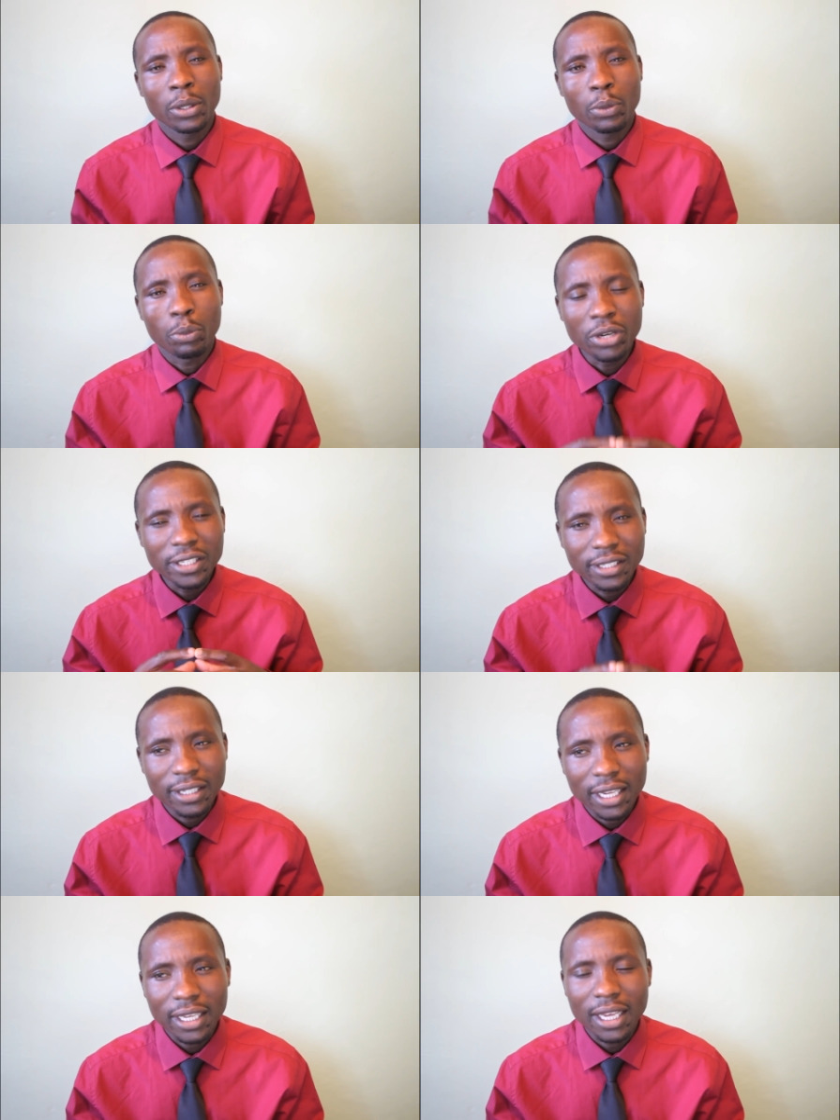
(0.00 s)
we
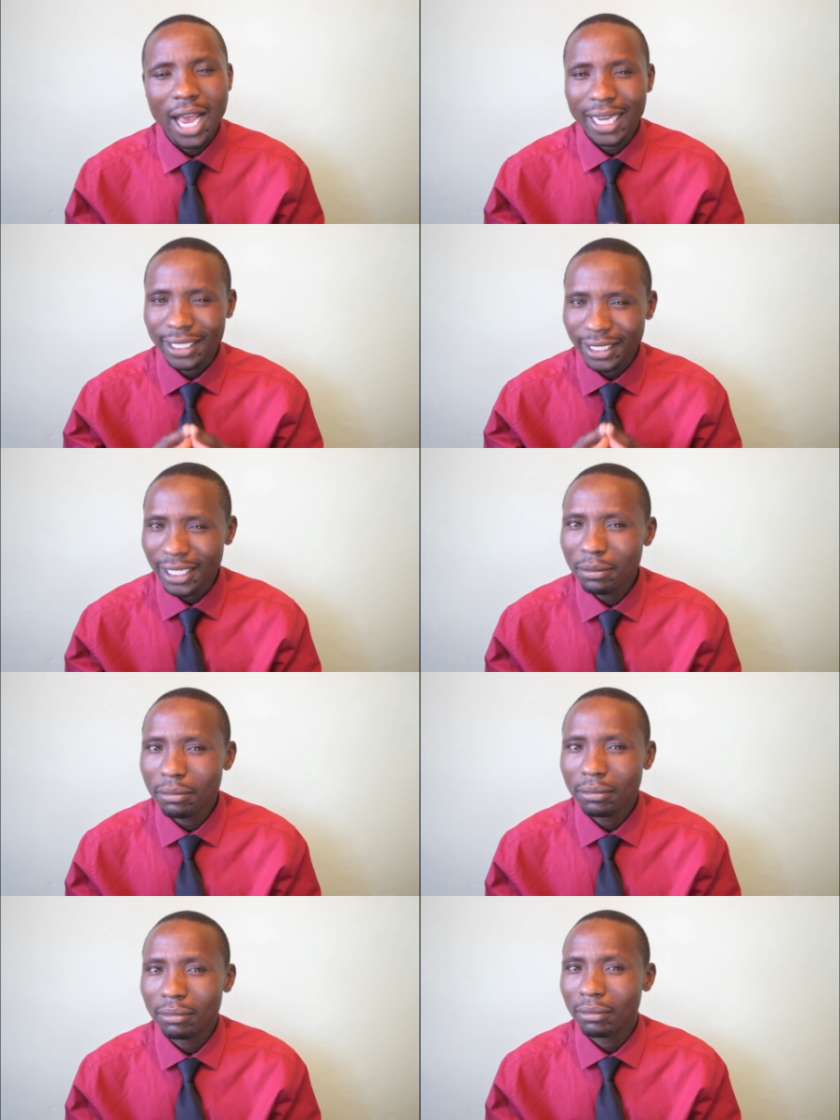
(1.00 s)
see a
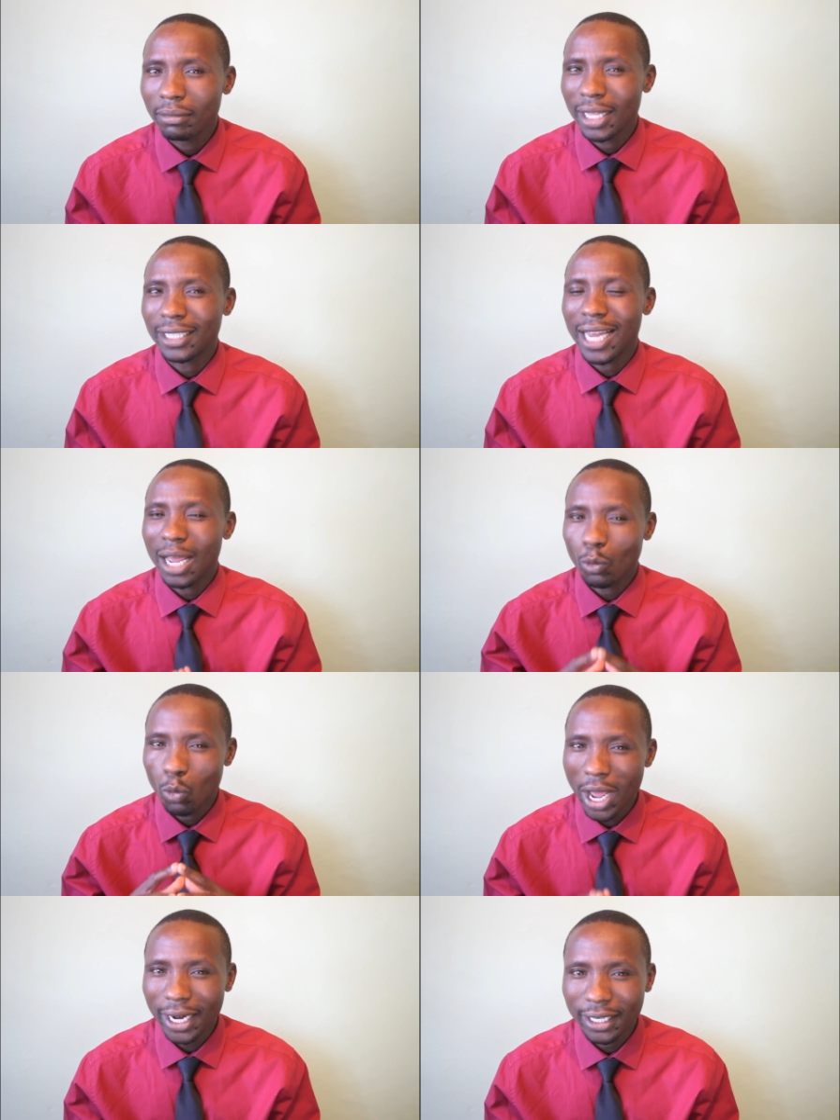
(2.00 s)
team that are
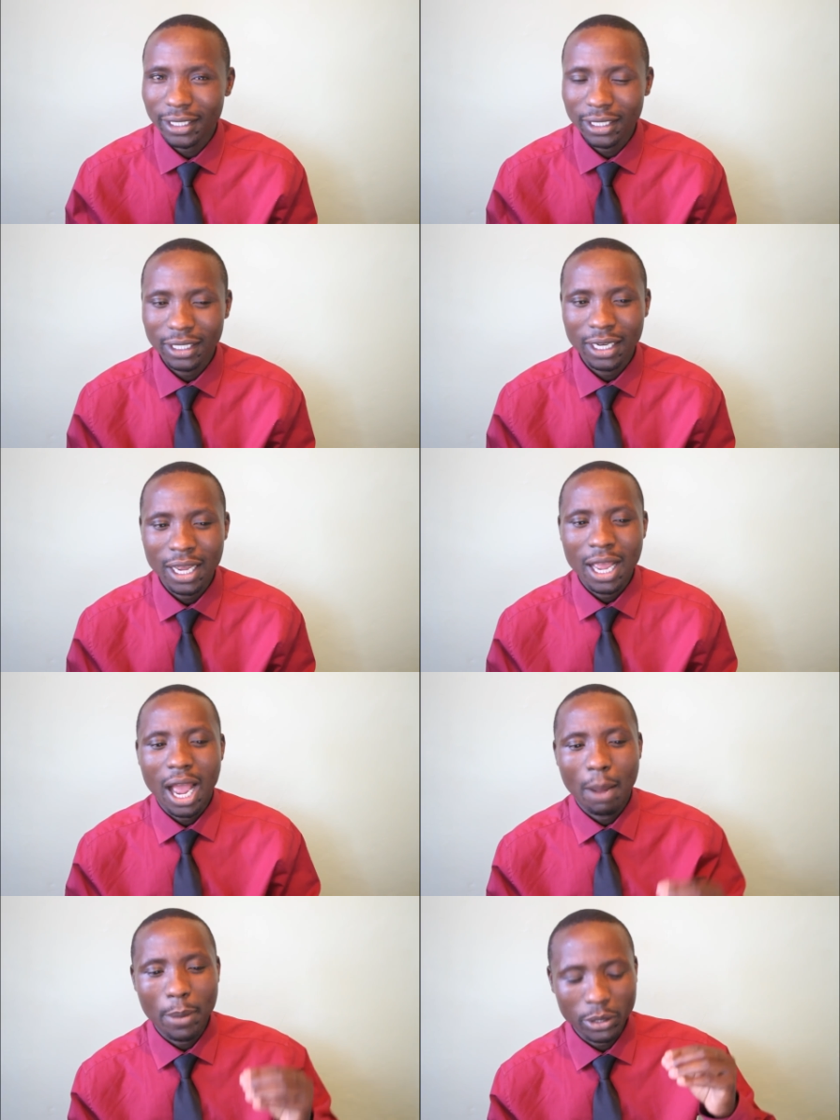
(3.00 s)
worried
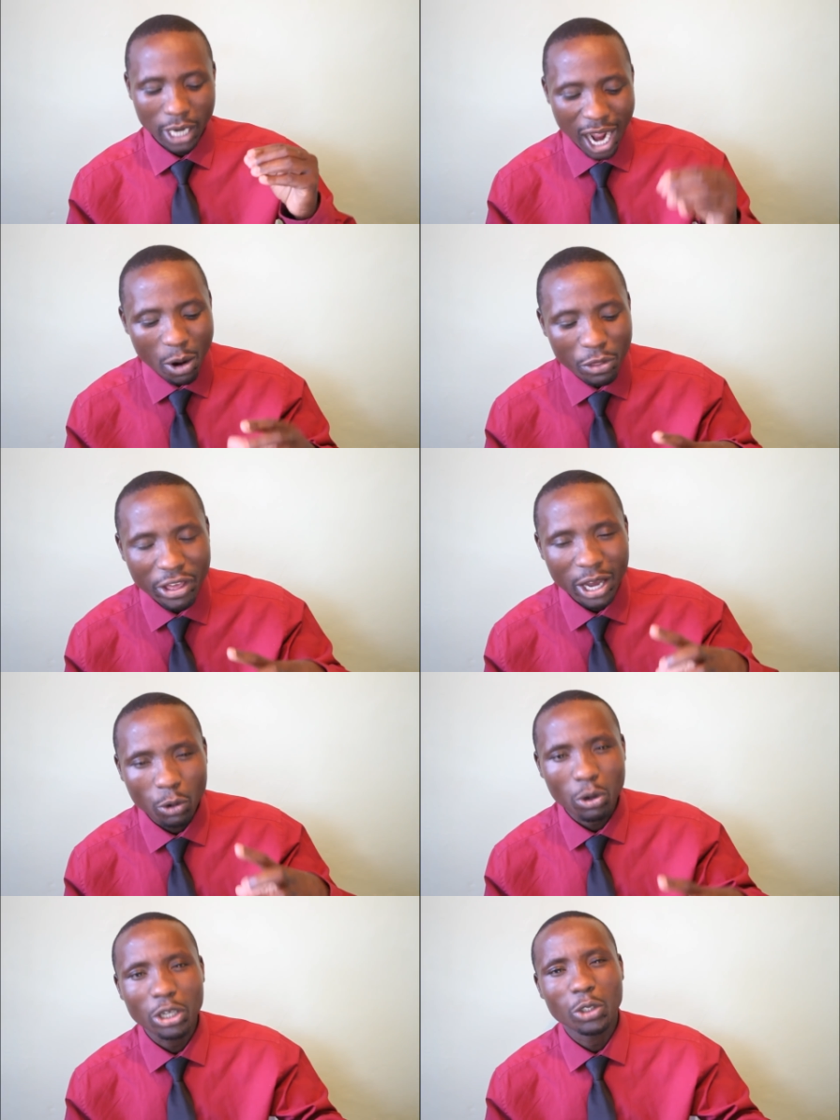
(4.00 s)
about how they are
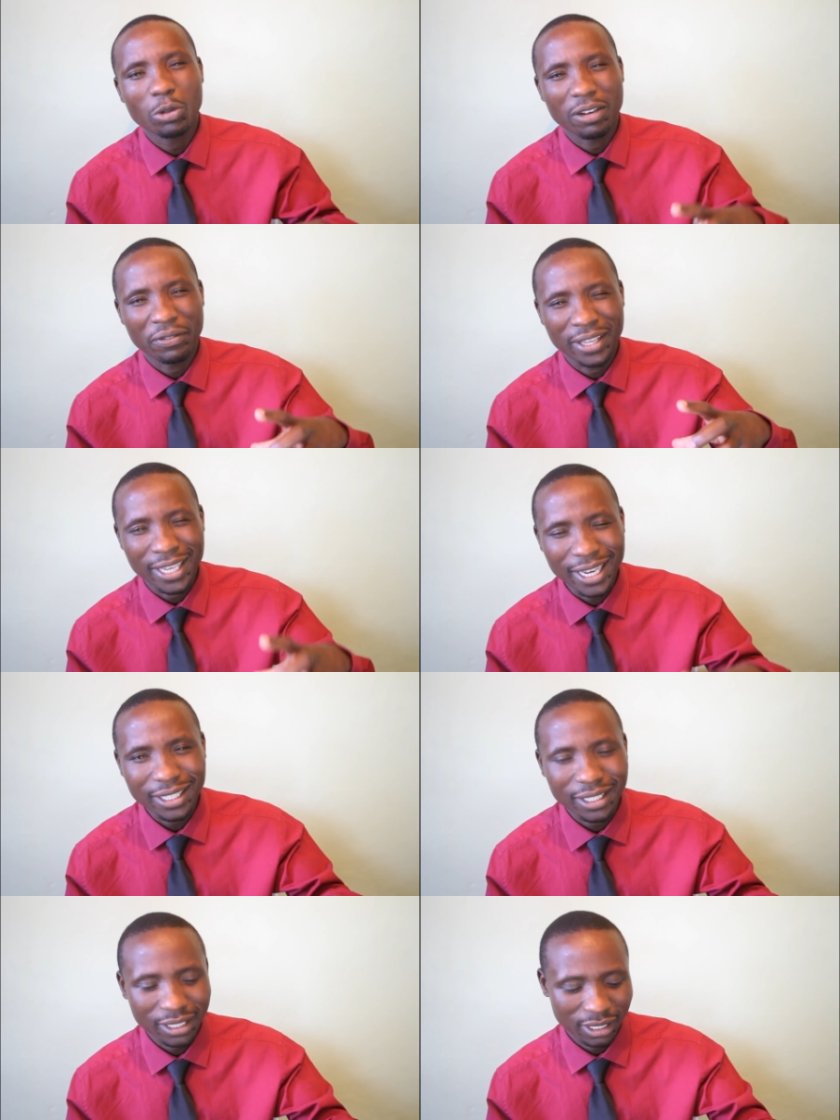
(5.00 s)
going to
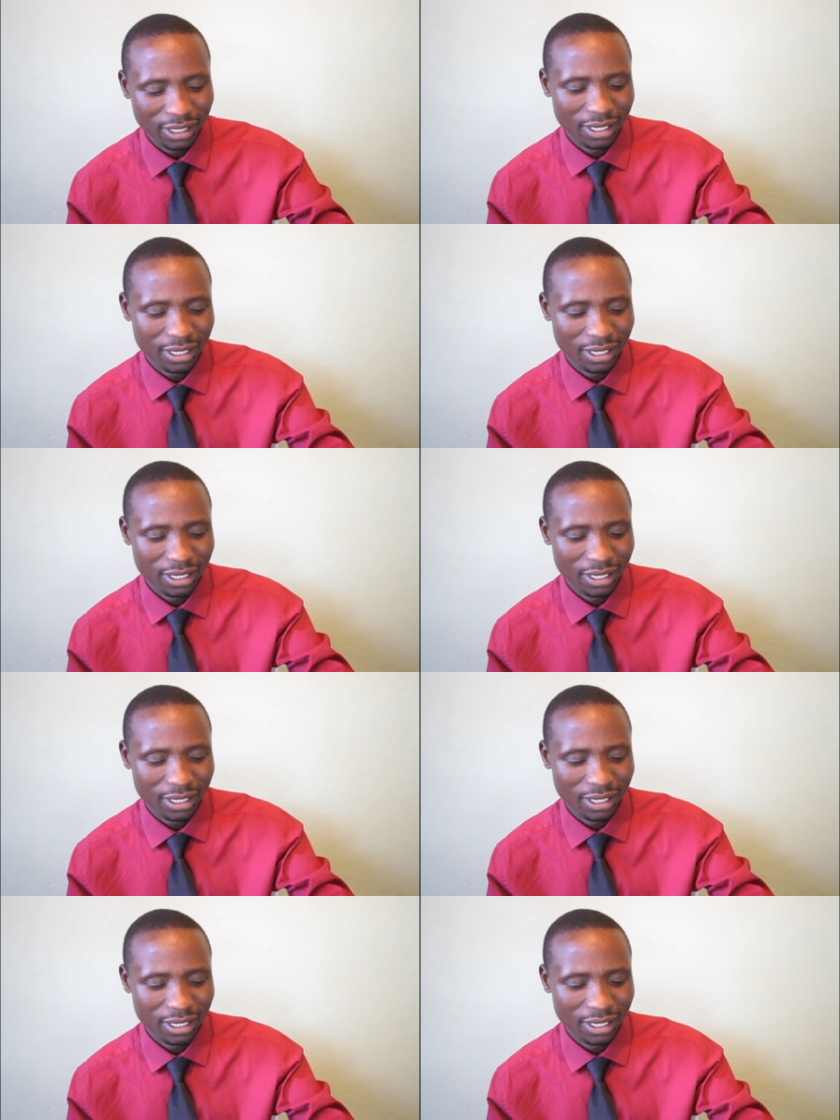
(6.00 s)
navigate